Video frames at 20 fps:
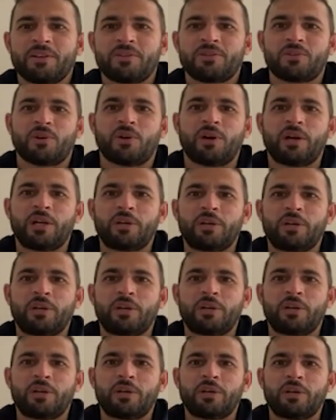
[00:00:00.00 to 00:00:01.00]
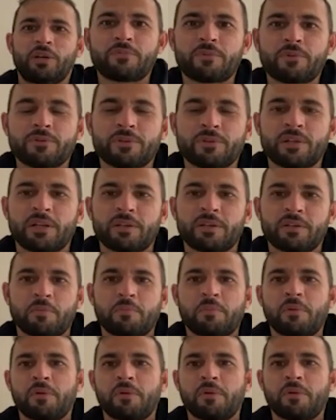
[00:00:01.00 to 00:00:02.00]
so it was very unfortunate
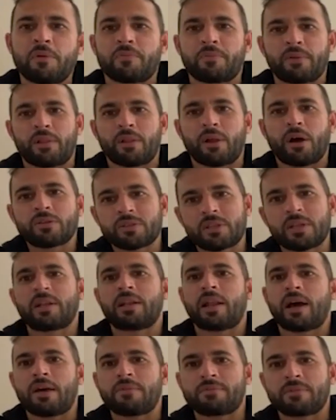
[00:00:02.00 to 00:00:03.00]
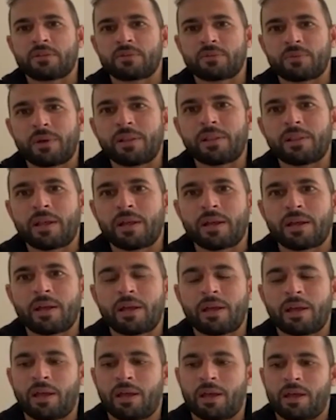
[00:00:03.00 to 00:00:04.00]
people lost their lives as well
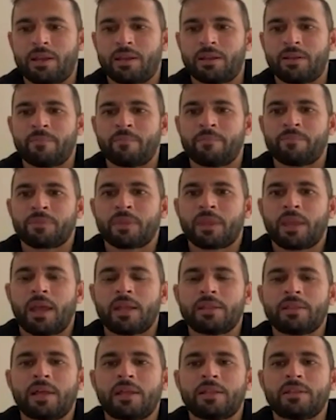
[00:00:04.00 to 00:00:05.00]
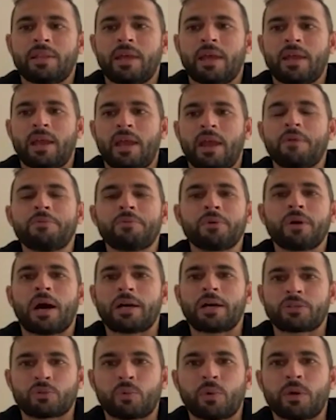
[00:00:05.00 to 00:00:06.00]
there and then they have to
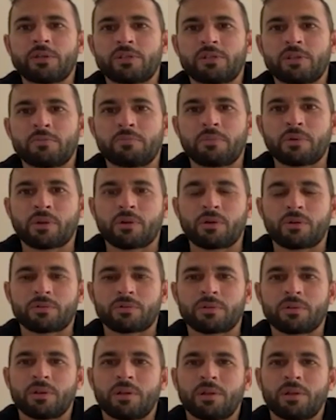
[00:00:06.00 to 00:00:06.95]
ask question because